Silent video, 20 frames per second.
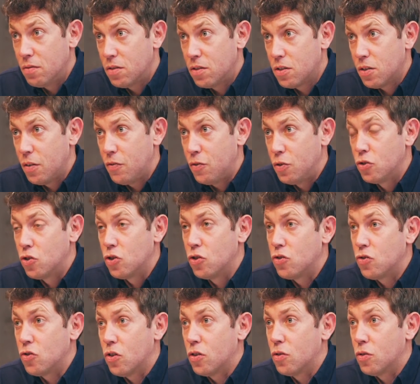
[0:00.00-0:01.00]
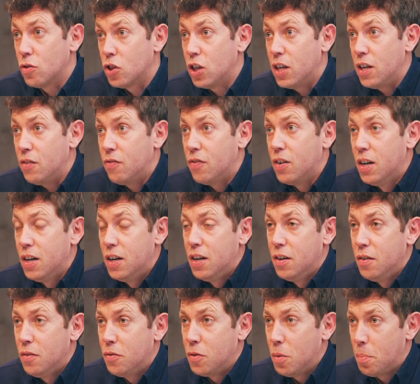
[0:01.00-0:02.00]
So if you're just trying to achieve
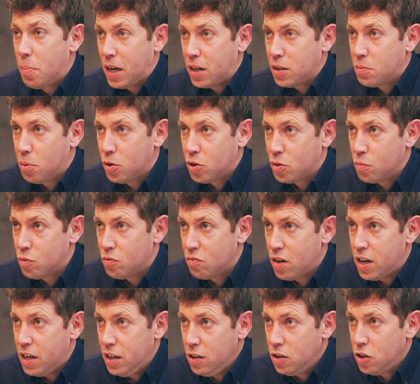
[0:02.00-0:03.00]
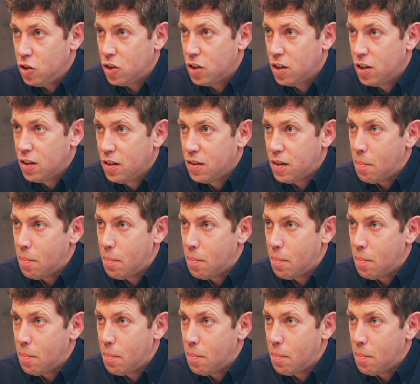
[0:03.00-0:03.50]
the biggest possible reach,